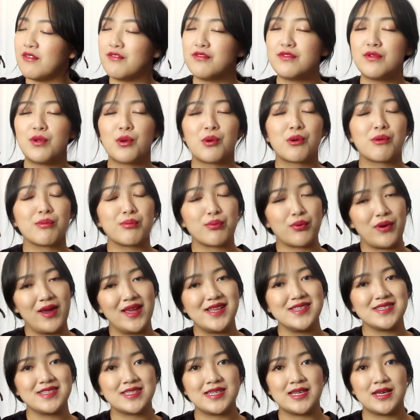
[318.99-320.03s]
floral
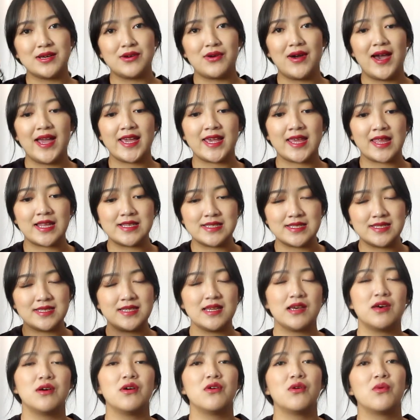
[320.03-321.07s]
print, so I can
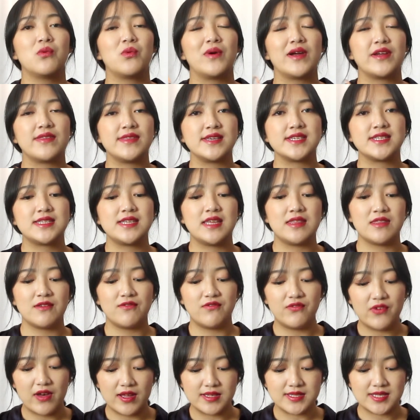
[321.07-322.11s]
still wear this in the
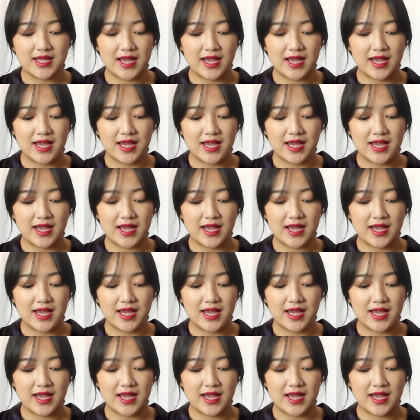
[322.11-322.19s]
fall